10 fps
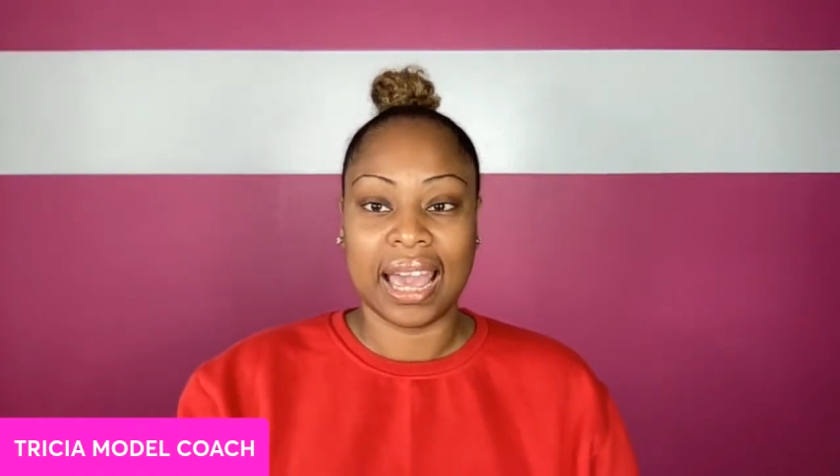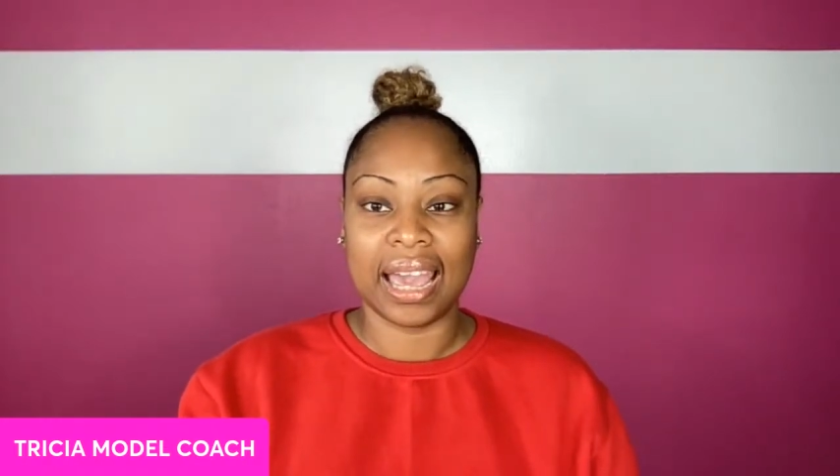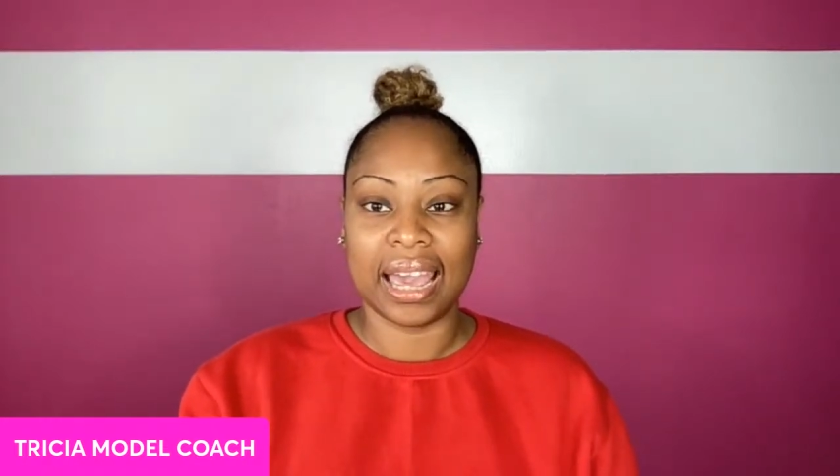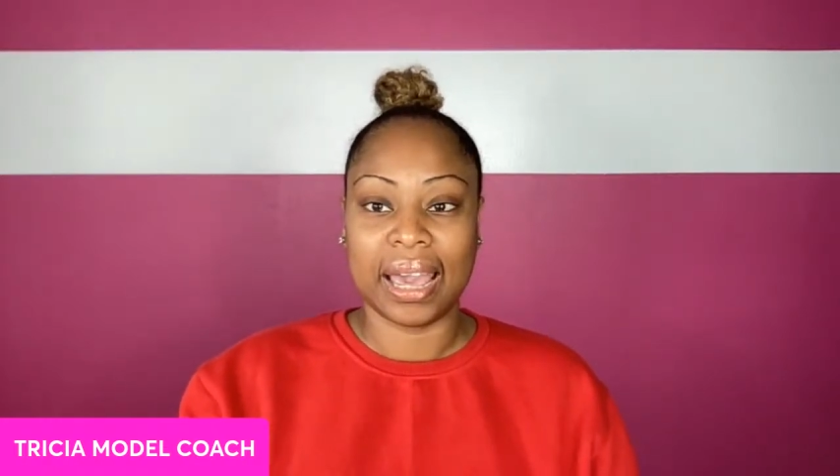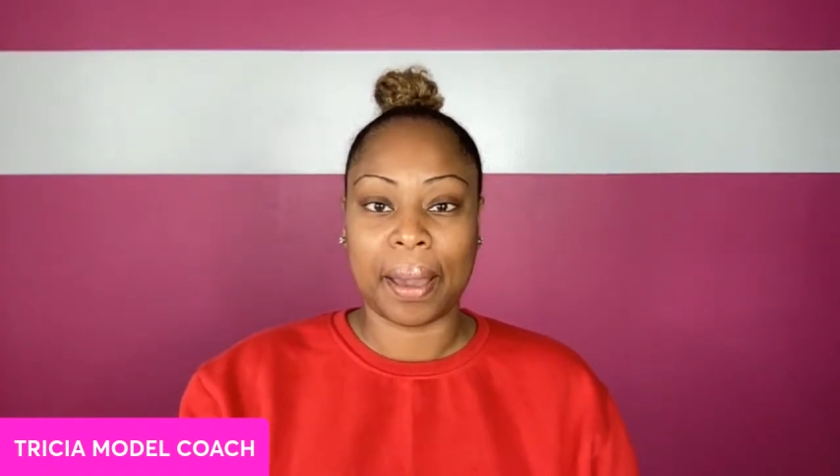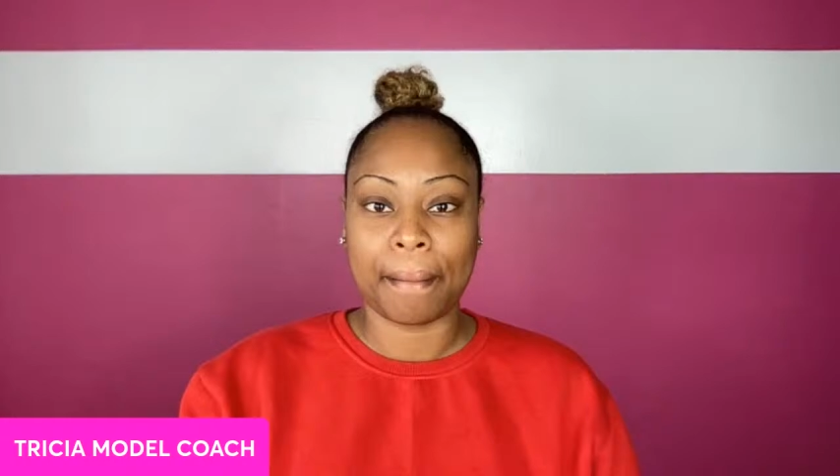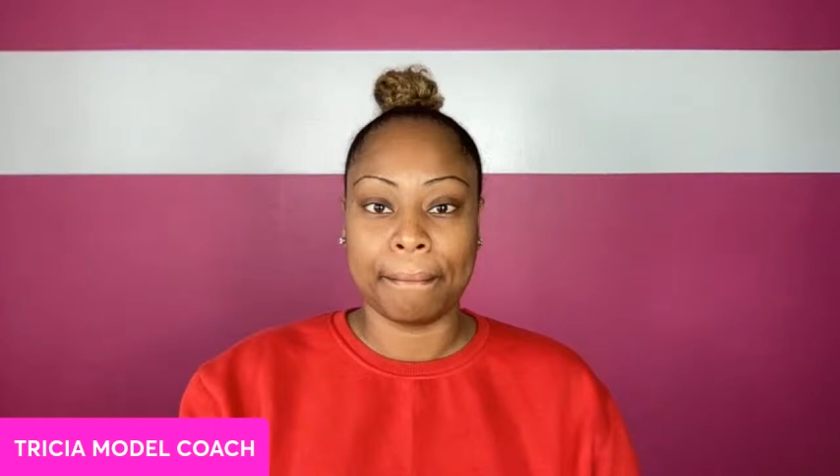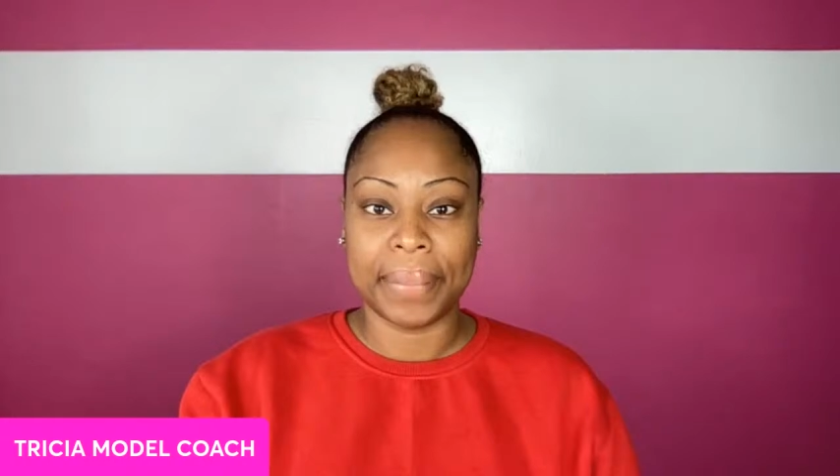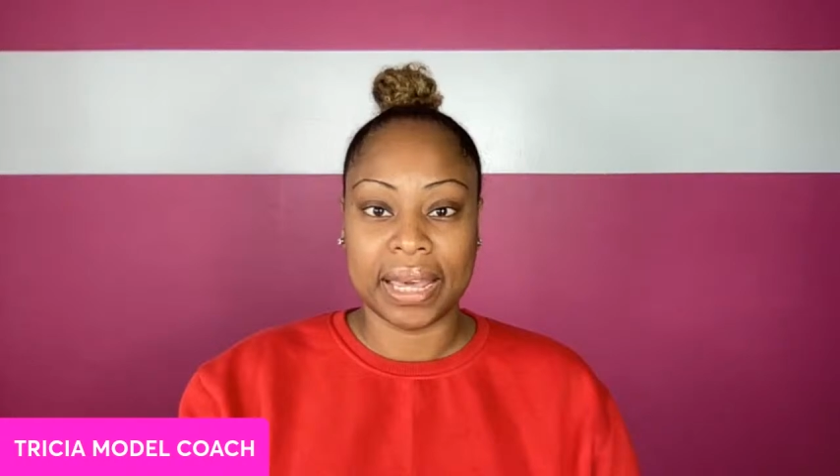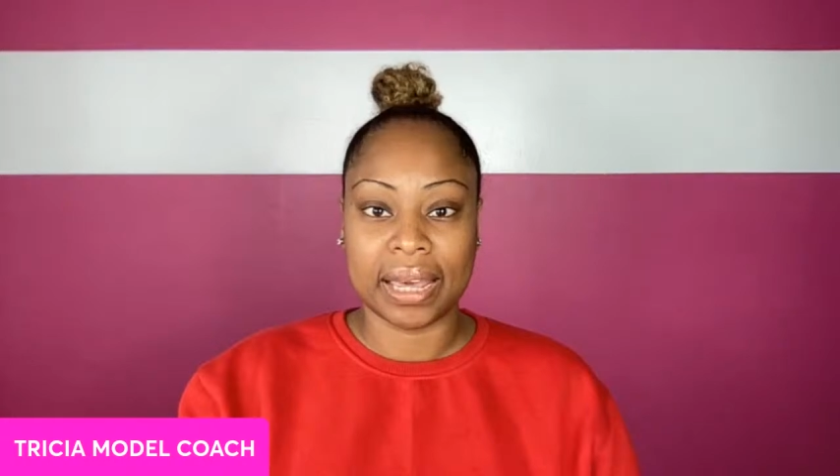a
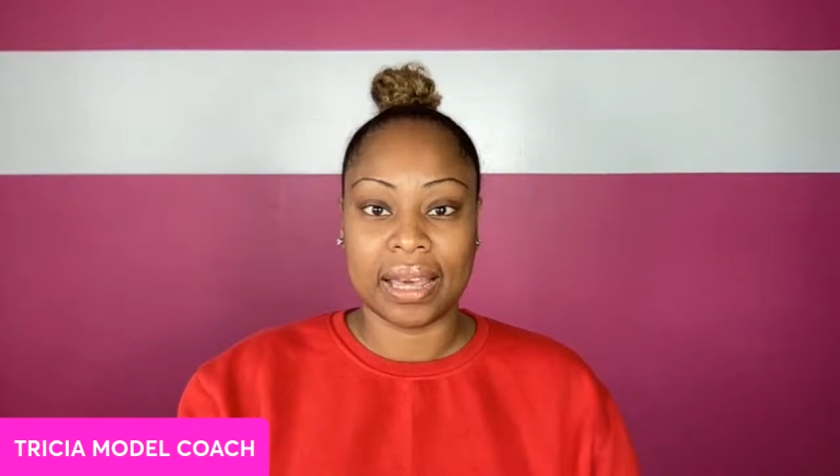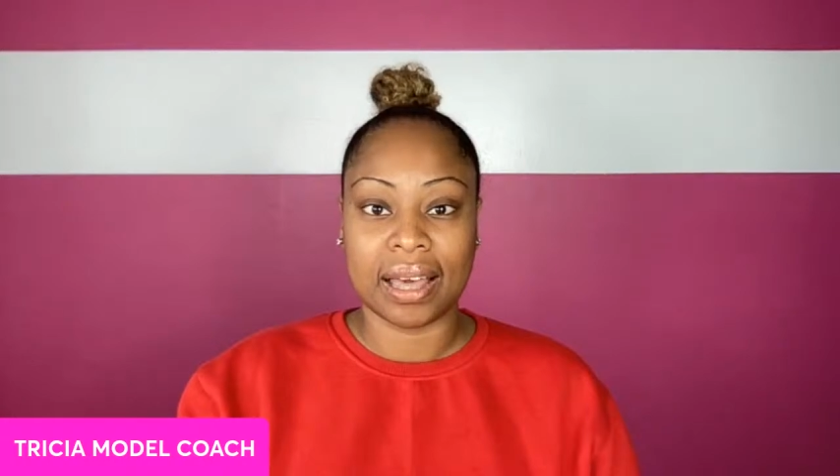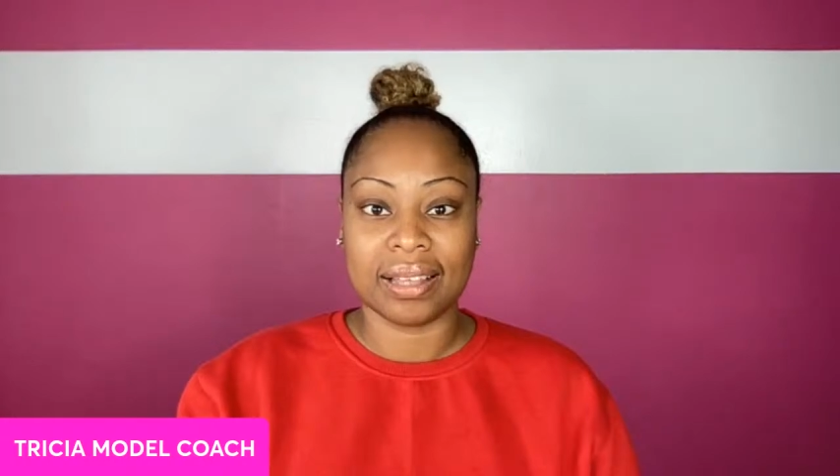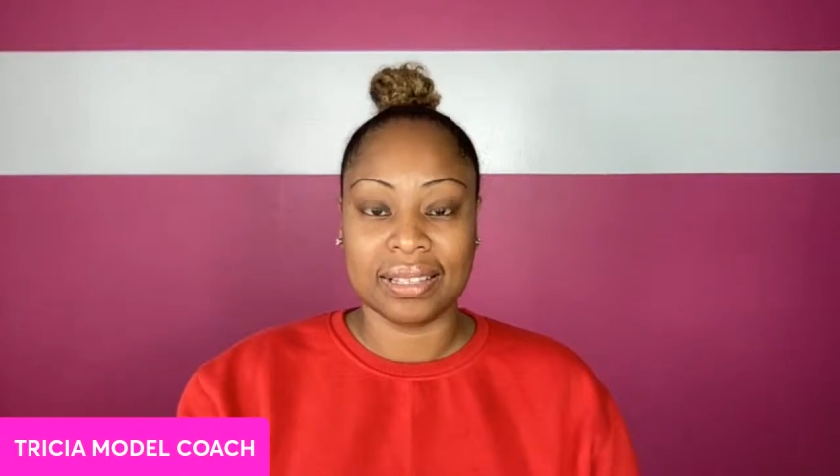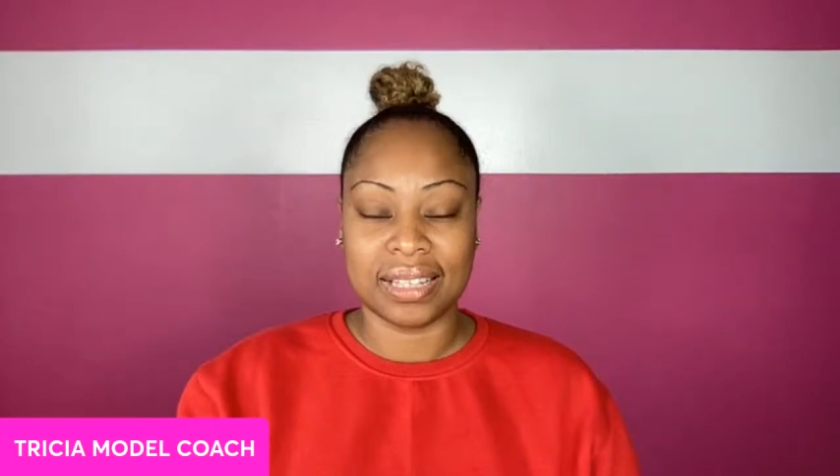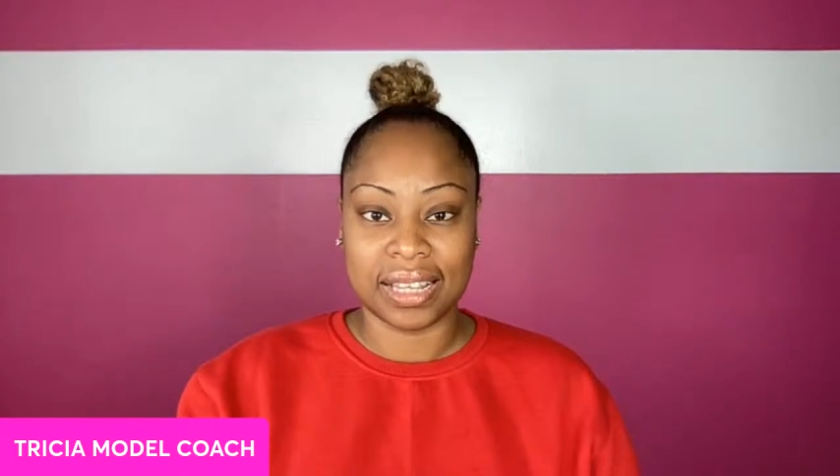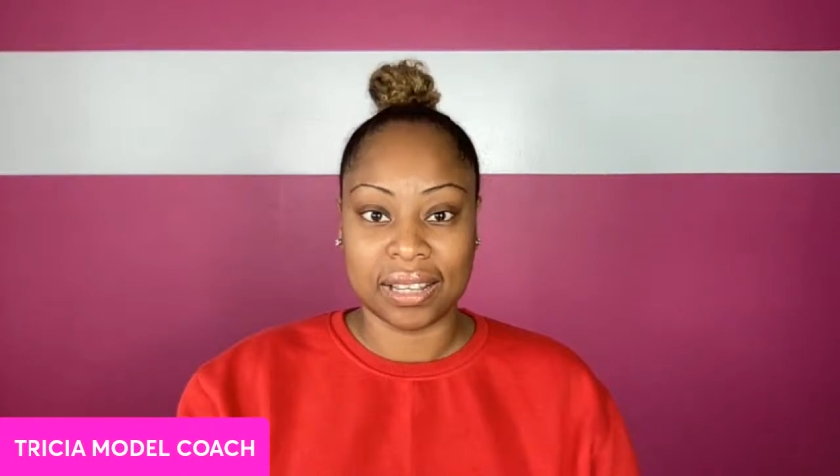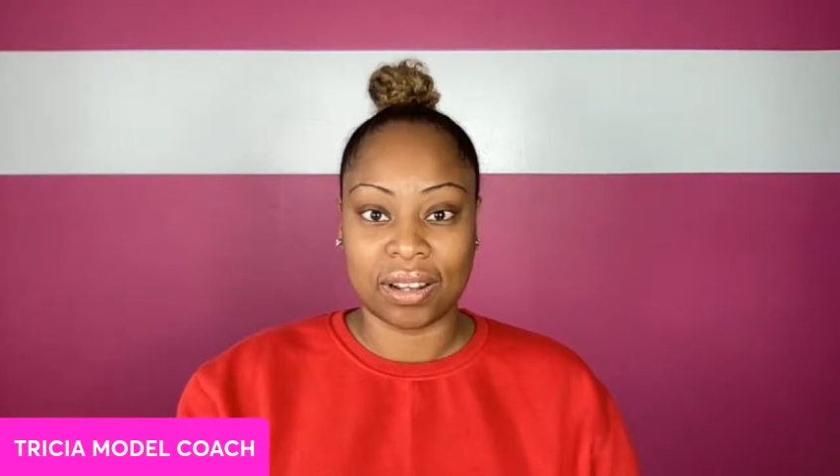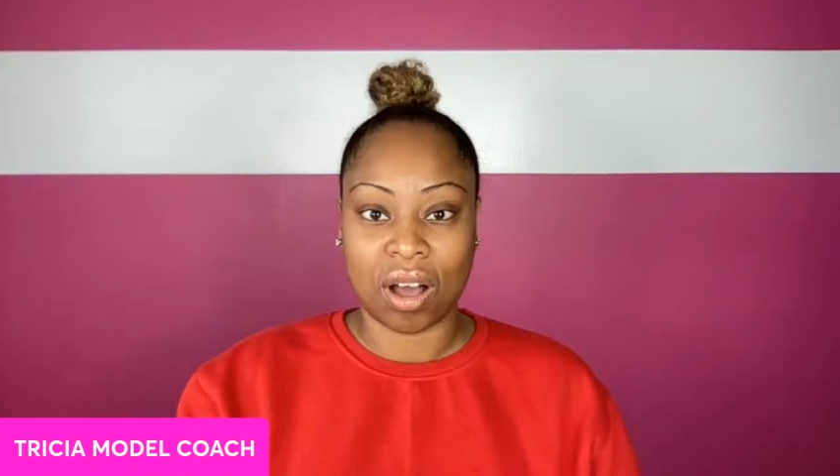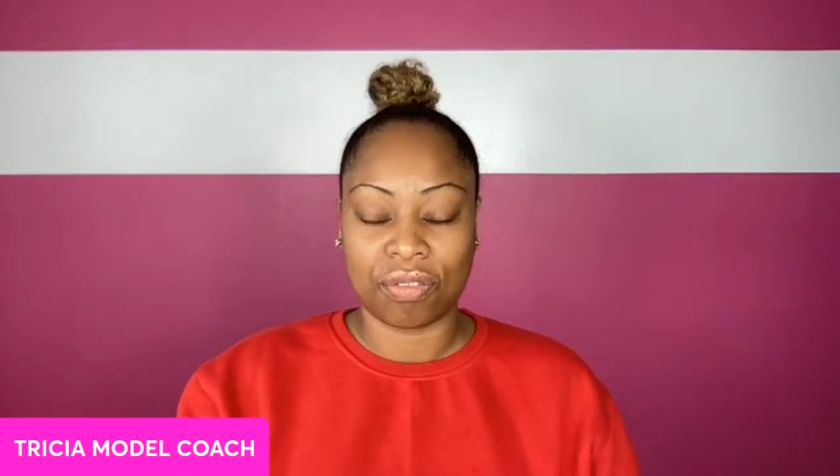big deal,